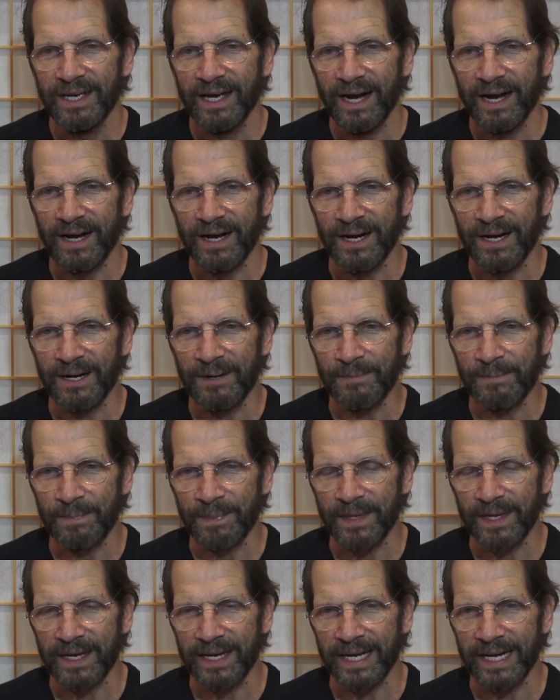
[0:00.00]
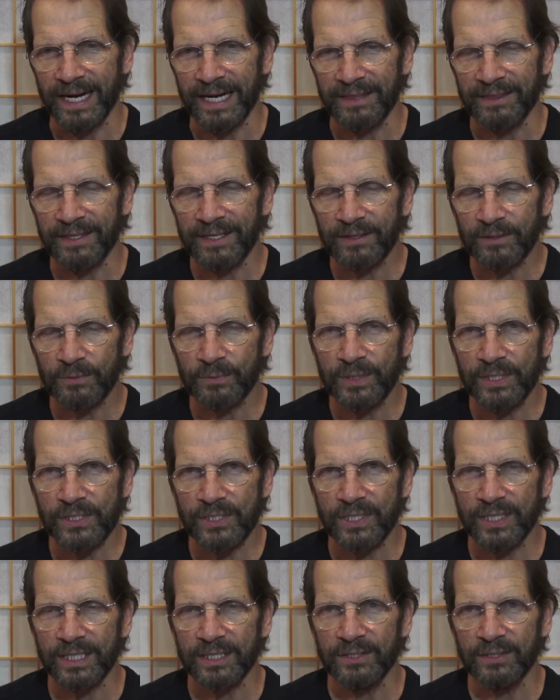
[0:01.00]
Um, and I think the
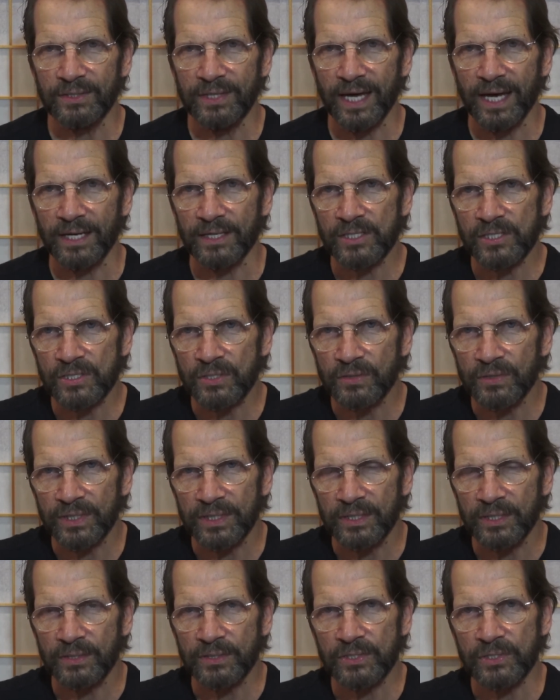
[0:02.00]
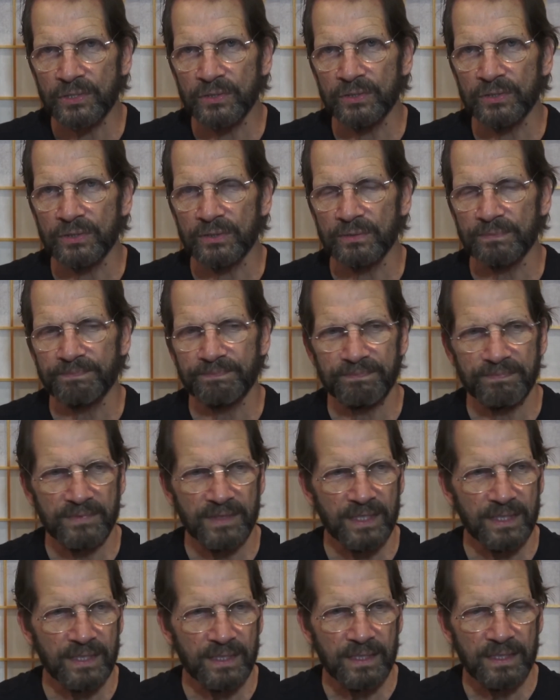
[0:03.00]
reason they do that is so that there's no
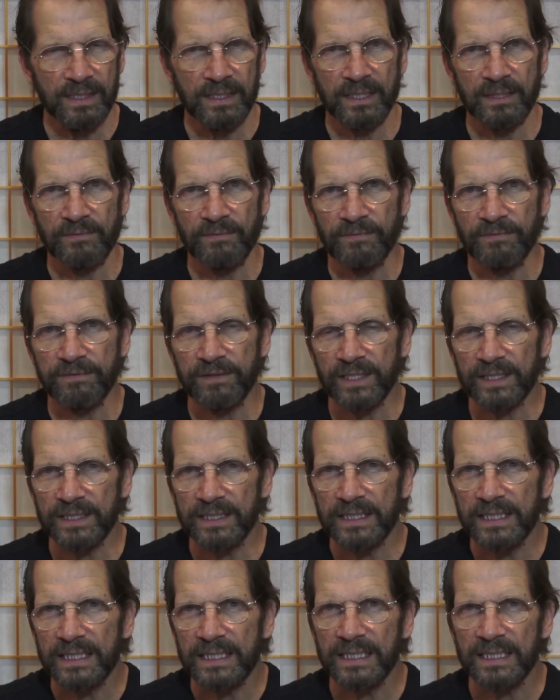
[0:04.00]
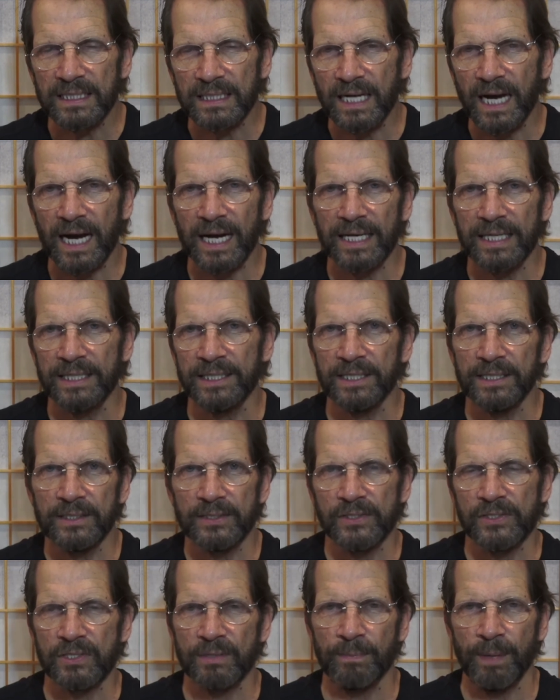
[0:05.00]
conflicting
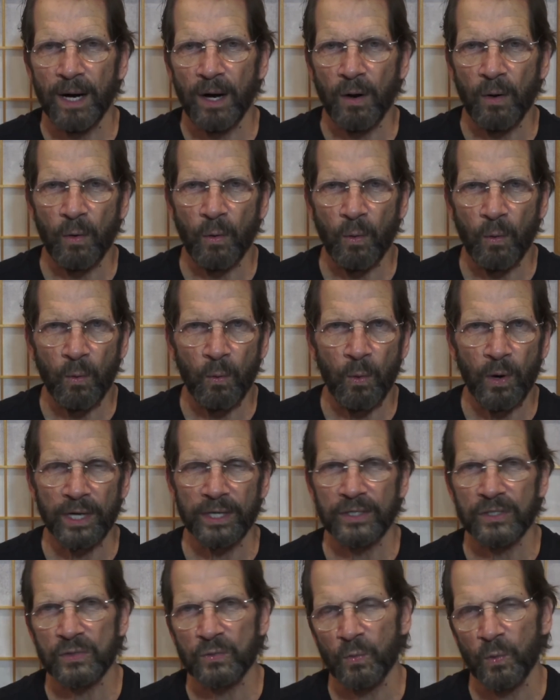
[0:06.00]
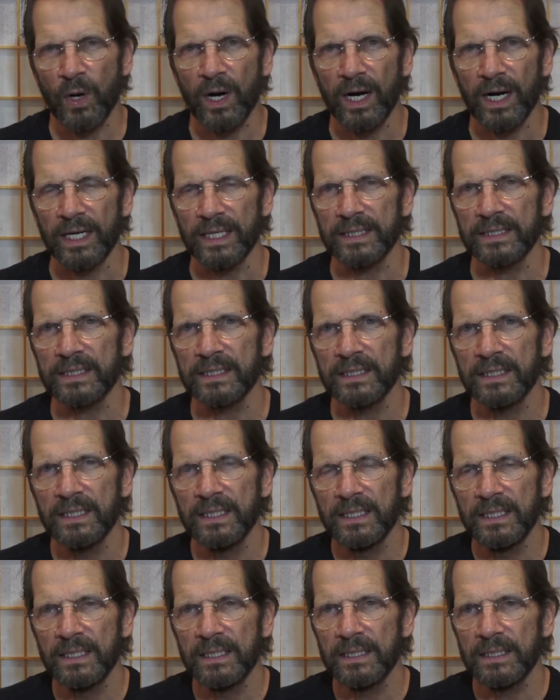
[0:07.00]
ideas about what is what,
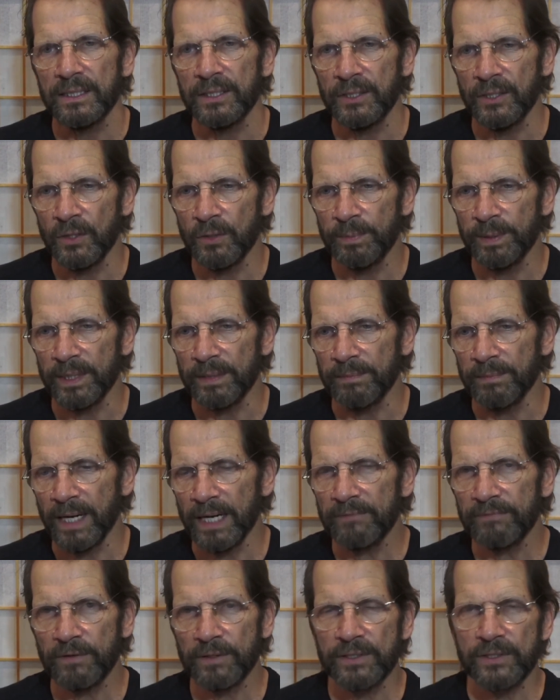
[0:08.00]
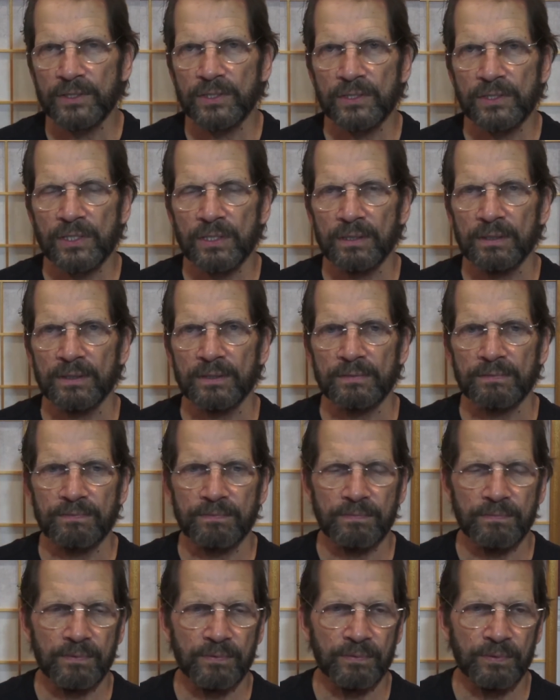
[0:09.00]
you know. But mindfulness is, is
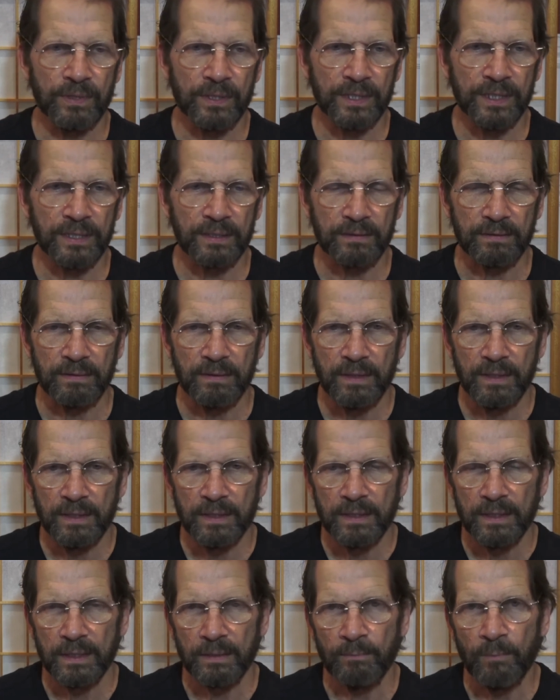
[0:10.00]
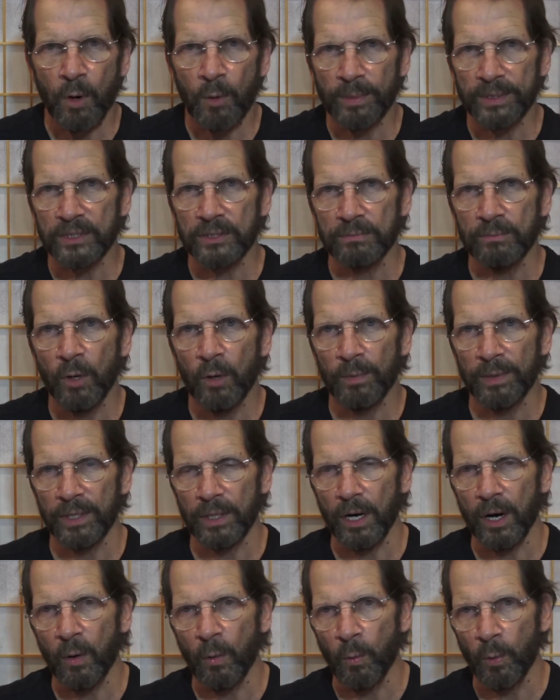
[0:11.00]
really moment to moment
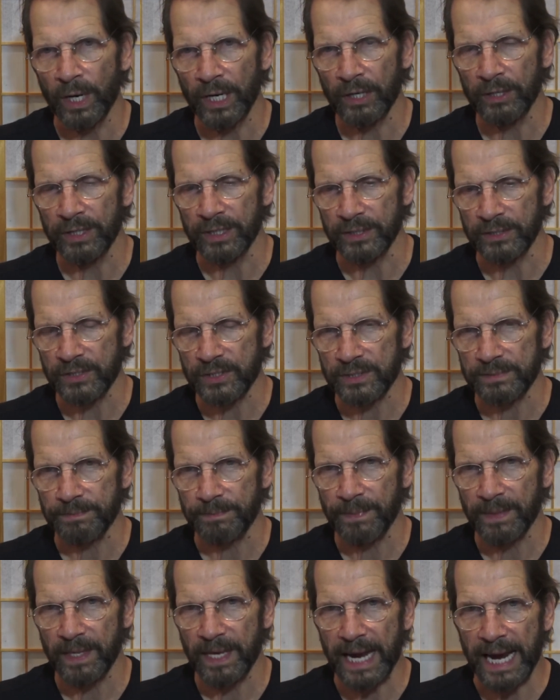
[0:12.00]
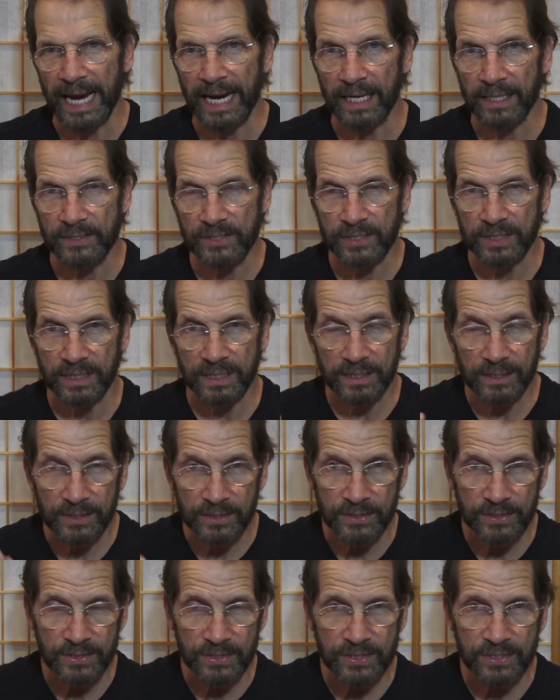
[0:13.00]
awareness as
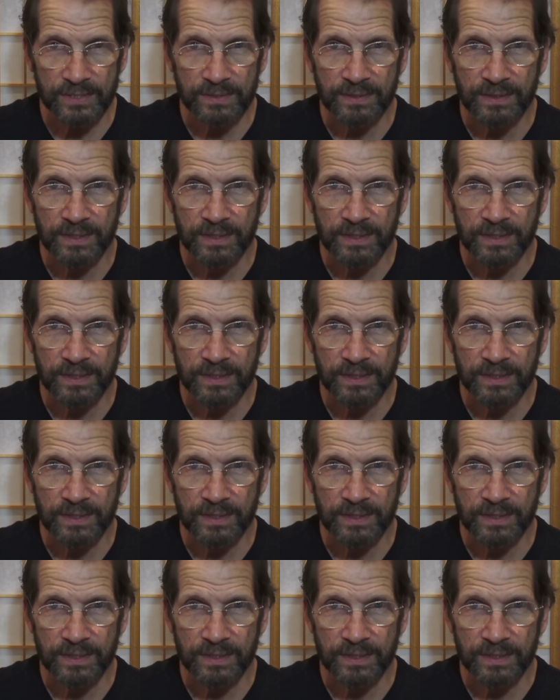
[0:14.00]
is